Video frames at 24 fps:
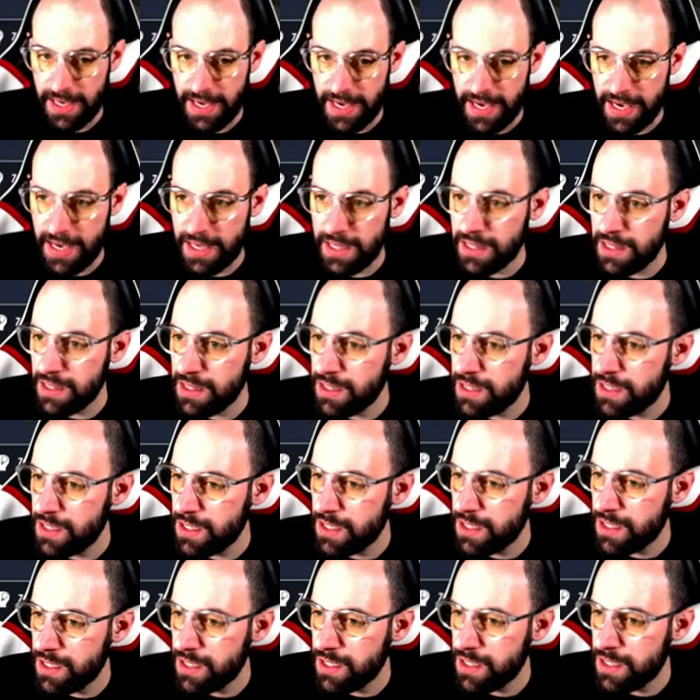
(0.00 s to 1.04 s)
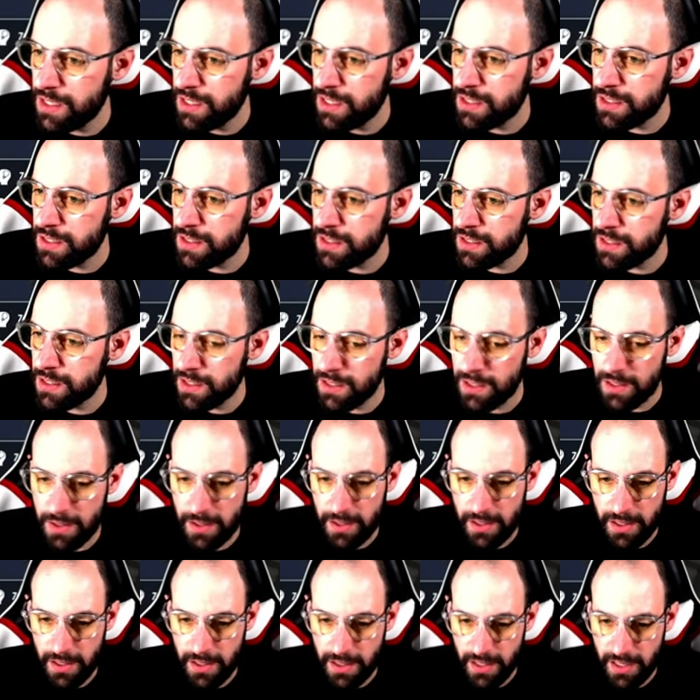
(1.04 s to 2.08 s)
And this... Oh,
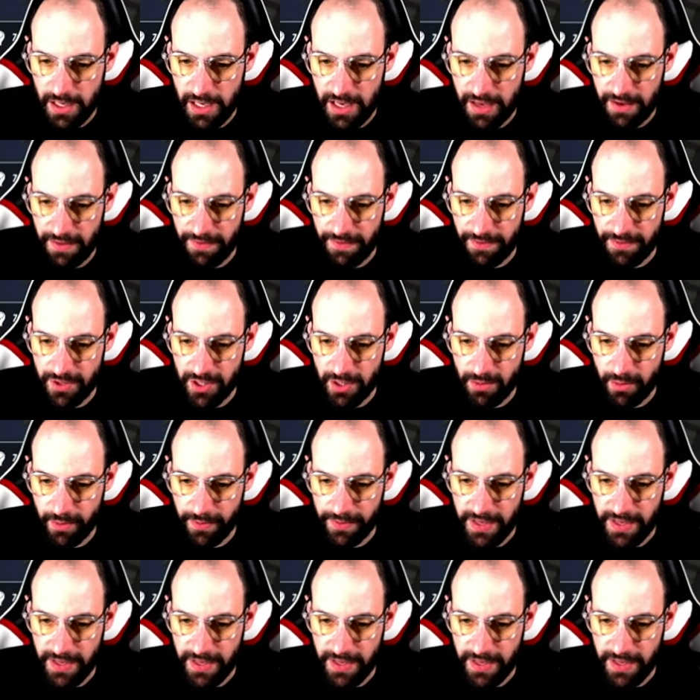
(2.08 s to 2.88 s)
yeah, we have some